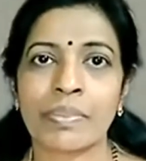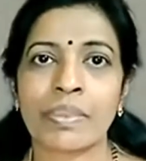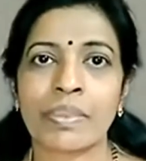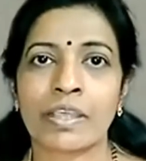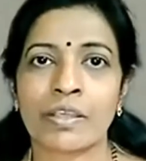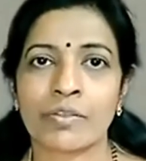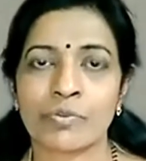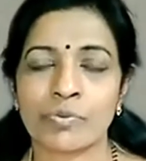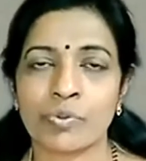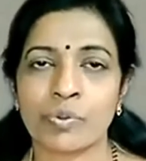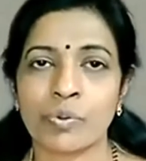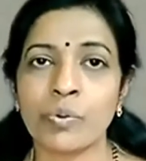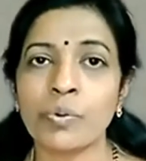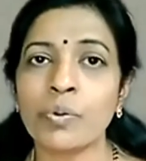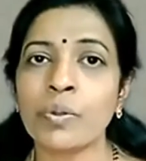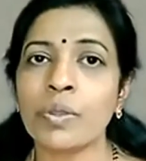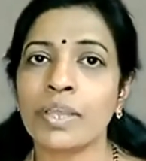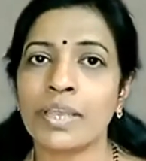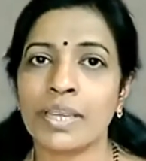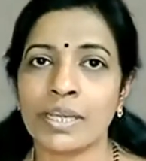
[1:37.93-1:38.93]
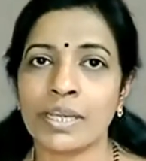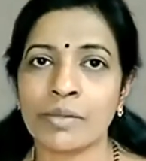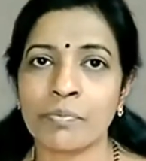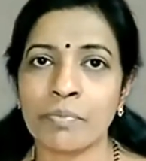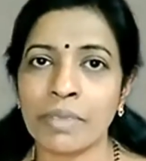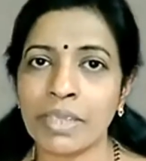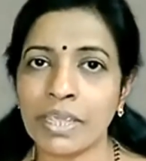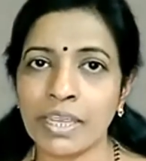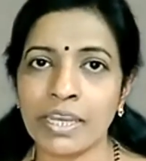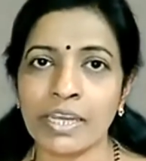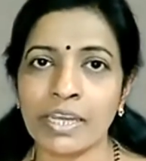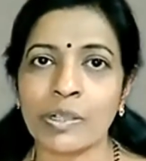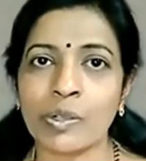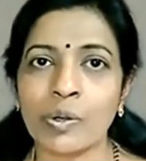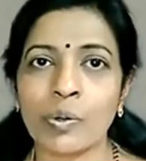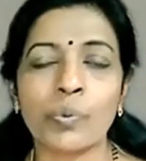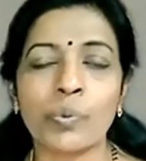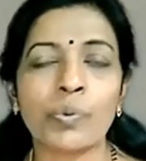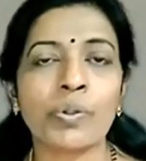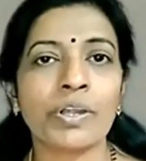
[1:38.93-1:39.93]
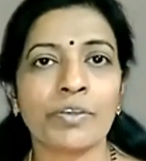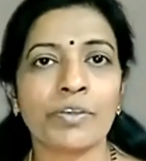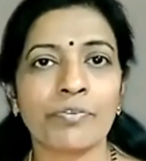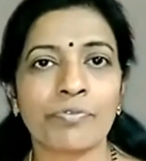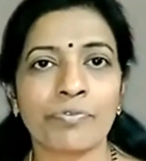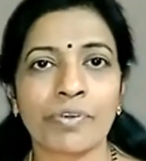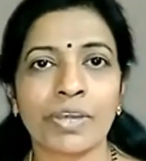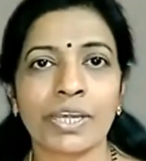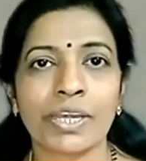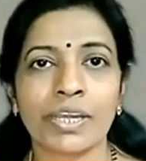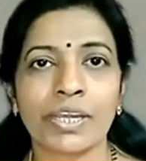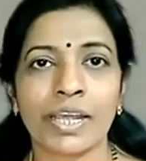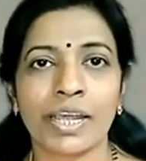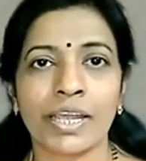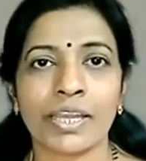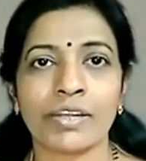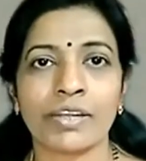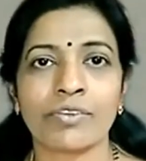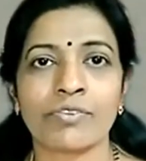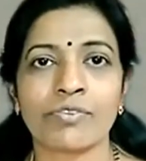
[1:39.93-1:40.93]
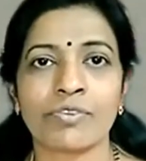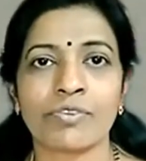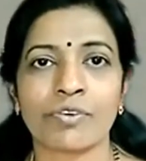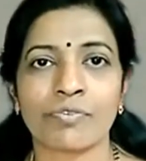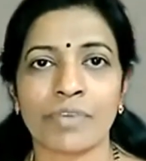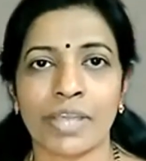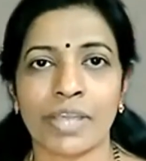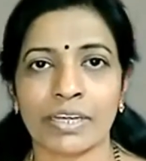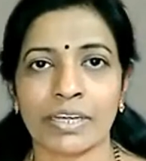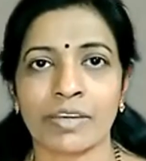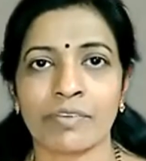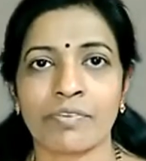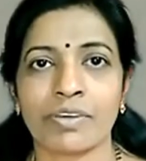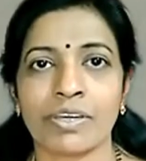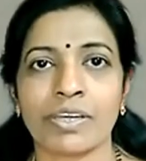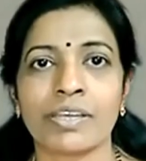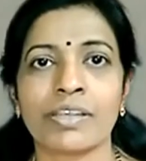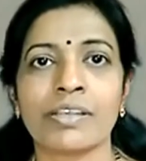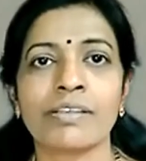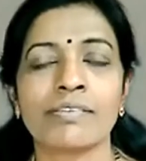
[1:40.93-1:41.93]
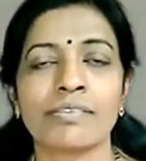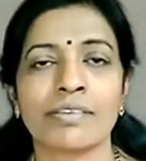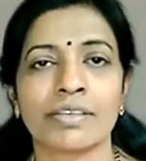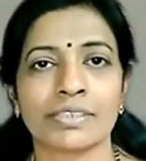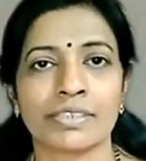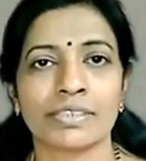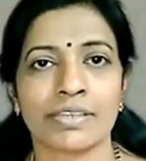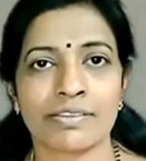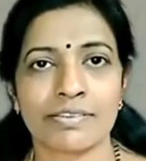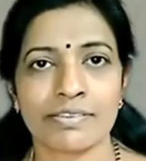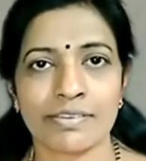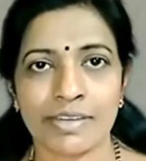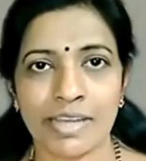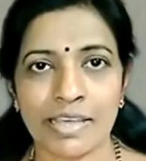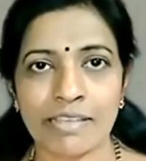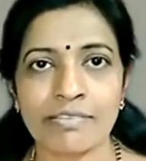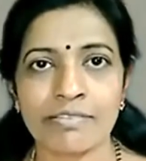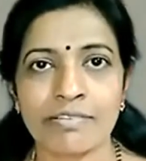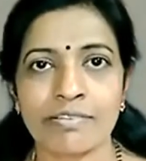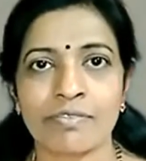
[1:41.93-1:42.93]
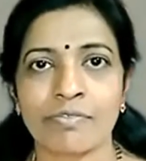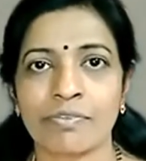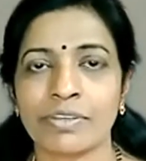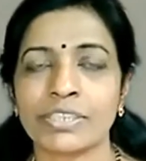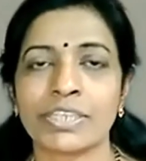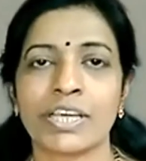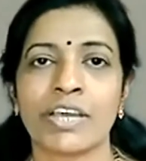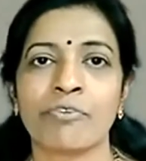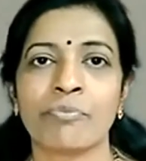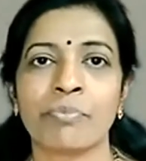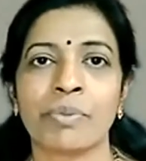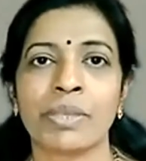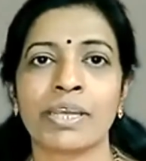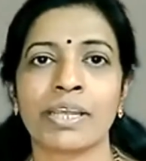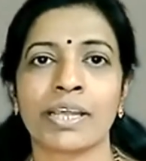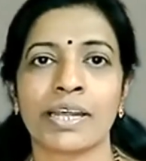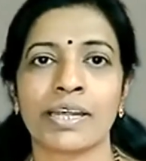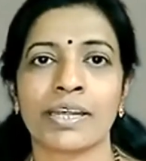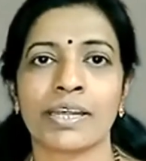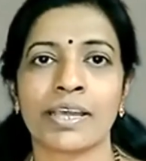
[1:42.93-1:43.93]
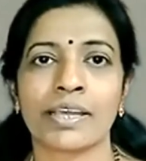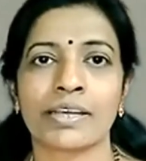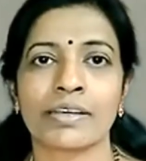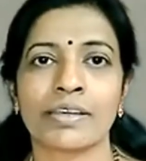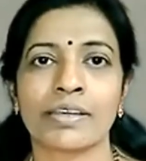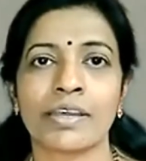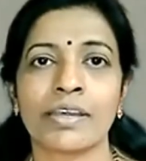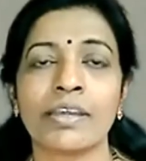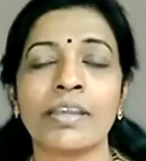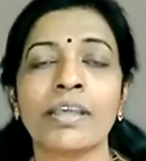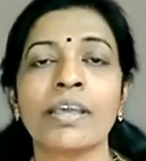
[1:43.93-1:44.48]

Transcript: So, it may include different kinds of activities such as tests which have been conducted